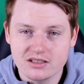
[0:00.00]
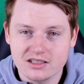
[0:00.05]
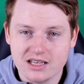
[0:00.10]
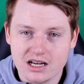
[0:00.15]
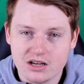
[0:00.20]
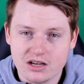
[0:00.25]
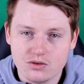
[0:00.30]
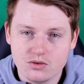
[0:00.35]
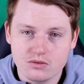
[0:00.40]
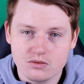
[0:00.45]
Is
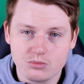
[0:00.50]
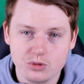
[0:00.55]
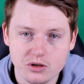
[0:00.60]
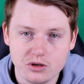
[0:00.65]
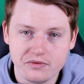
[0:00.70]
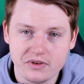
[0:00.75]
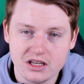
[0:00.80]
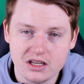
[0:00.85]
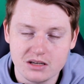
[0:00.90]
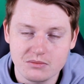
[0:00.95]
that a good
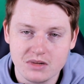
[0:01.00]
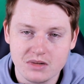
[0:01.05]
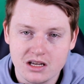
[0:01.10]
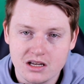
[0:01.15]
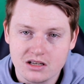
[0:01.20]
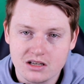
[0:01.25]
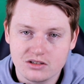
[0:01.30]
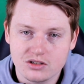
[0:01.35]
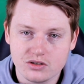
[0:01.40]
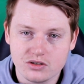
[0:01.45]
move for him
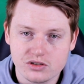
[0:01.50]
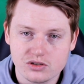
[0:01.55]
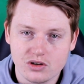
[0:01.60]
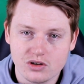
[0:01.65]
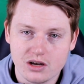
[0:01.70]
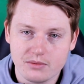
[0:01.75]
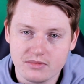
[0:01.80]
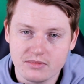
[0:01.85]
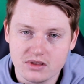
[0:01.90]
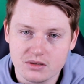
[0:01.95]
to
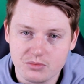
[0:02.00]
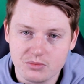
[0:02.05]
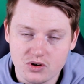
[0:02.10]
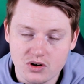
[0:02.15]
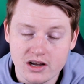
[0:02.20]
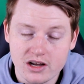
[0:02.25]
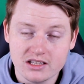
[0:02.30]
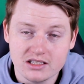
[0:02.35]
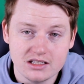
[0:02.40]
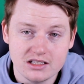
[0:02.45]
sign with the
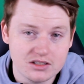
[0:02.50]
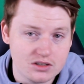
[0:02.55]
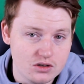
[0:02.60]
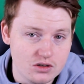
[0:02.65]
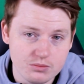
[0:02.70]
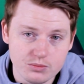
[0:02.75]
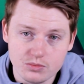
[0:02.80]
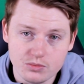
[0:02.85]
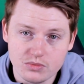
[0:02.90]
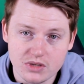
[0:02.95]
Maroons? Is
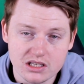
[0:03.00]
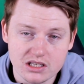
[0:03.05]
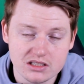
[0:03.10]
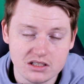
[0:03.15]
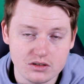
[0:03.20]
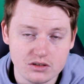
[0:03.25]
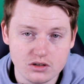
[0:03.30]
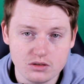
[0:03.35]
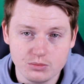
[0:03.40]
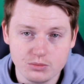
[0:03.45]

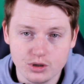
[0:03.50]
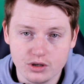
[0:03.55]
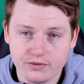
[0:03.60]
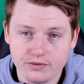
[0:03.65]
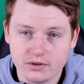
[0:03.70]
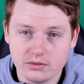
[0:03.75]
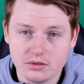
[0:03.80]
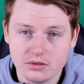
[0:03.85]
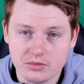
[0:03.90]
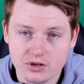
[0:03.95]
it a good move
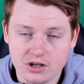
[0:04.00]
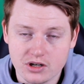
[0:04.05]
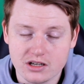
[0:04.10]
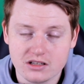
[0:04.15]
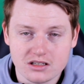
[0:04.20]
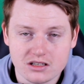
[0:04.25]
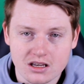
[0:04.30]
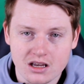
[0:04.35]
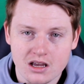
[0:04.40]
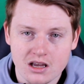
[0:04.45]
from the
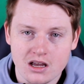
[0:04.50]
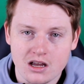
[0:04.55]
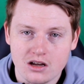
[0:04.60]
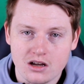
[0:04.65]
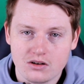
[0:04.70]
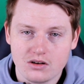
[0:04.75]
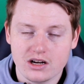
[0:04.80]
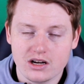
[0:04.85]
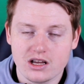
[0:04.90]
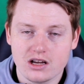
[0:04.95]
Maroons?
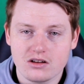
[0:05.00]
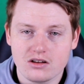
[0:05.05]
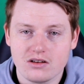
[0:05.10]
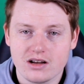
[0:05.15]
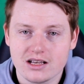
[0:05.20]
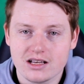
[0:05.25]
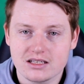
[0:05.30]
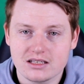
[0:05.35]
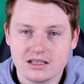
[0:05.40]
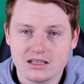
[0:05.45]
Rightio,
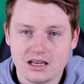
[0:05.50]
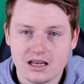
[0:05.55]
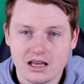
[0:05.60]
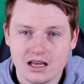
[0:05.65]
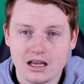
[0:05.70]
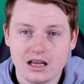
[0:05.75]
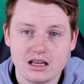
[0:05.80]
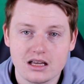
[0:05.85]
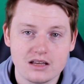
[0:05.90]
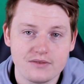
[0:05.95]
guys,
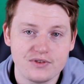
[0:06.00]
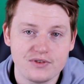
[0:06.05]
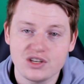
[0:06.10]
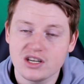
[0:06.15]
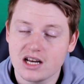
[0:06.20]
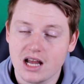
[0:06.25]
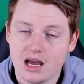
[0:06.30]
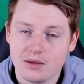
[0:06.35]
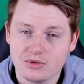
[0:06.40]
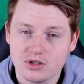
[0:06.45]
if you
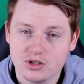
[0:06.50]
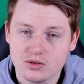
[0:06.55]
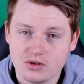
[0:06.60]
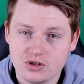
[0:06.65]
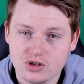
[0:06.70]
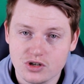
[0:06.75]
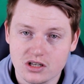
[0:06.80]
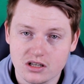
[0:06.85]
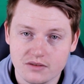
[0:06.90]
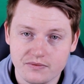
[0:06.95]
did happen to
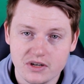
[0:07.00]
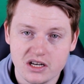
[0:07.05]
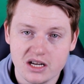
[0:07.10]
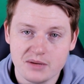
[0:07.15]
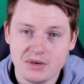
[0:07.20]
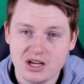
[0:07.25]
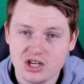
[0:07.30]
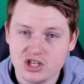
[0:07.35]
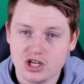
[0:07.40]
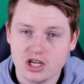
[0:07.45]
enjoy the
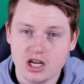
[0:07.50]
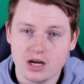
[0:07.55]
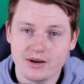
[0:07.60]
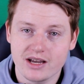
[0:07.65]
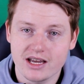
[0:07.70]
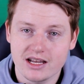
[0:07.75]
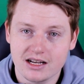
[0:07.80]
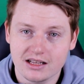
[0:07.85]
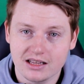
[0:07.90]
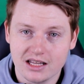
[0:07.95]
video, make sure you go
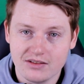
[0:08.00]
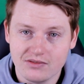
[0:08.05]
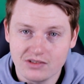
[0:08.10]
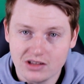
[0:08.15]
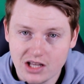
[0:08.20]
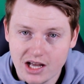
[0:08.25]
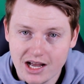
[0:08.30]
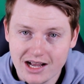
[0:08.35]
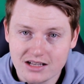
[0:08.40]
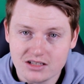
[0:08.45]
ahead and leave a
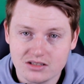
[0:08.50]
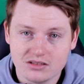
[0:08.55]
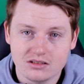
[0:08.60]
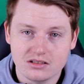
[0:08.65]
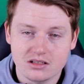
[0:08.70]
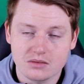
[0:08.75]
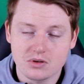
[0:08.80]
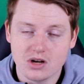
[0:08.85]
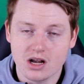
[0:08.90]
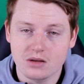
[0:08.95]
like,
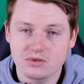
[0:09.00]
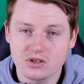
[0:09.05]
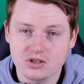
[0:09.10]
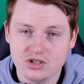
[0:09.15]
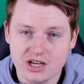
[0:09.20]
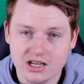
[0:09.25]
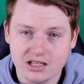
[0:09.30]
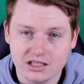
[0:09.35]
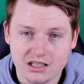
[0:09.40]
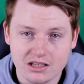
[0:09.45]
subscribe to the
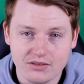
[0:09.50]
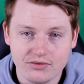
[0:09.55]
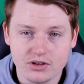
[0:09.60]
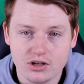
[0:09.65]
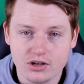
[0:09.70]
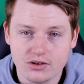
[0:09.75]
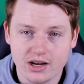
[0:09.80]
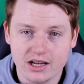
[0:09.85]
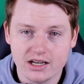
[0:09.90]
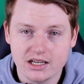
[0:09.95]
channel if
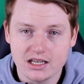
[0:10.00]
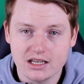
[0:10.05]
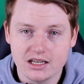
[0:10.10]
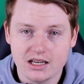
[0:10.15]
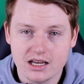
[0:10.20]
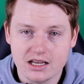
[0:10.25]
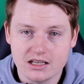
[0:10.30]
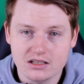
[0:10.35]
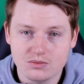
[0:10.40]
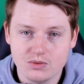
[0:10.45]
you're new around
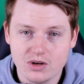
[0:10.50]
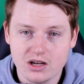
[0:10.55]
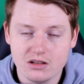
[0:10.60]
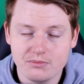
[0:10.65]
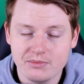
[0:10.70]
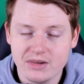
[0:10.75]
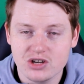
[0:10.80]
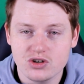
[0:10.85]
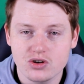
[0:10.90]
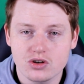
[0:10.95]
here as well.
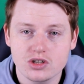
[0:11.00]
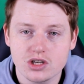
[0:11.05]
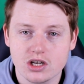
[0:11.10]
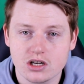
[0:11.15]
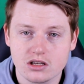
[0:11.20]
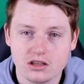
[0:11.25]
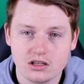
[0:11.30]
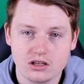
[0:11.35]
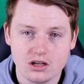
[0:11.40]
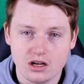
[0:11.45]
Make sure you
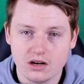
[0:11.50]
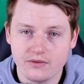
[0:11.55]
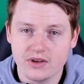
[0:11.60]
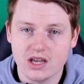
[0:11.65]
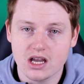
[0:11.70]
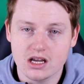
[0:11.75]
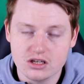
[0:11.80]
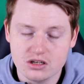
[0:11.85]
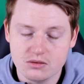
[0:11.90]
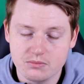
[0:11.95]
turn on the
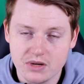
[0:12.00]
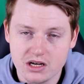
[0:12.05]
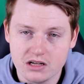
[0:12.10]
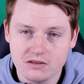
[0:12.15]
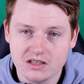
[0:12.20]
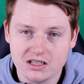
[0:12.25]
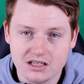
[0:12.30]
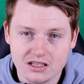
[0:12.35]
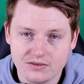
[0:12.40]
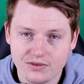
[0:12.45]
notification
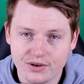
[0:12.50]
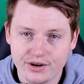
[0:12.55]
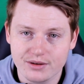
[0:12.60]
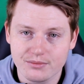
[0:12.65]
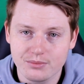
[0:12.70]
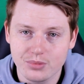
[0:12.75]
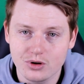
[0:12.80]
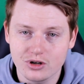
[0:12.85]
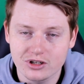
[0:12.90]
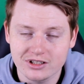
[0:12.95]
bell. That is very
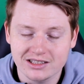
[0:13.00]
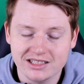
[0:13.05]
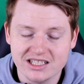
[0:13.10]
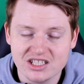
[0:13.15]
important.